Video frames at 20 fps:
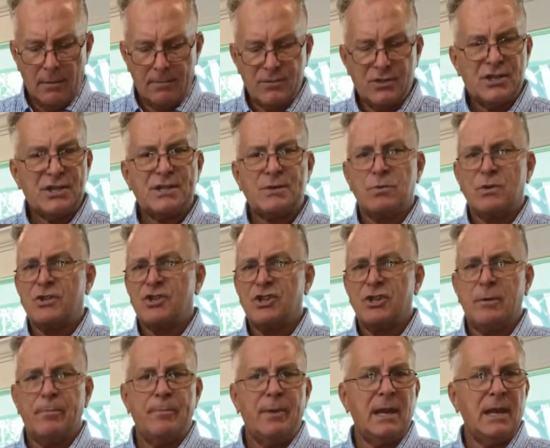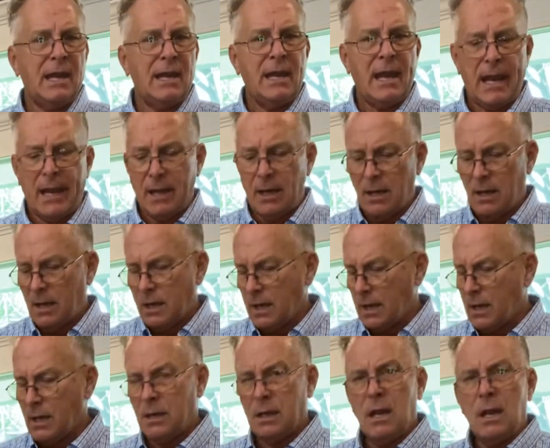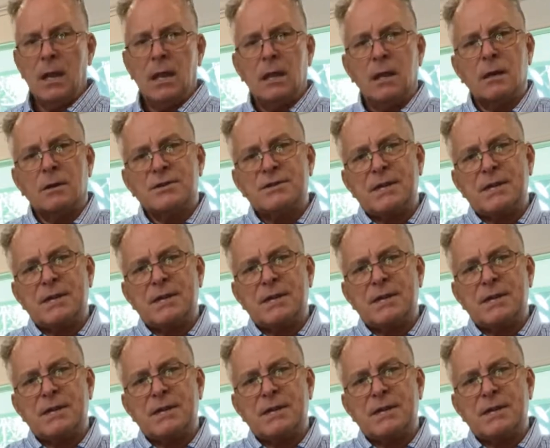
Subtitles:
just with shipping and handling, and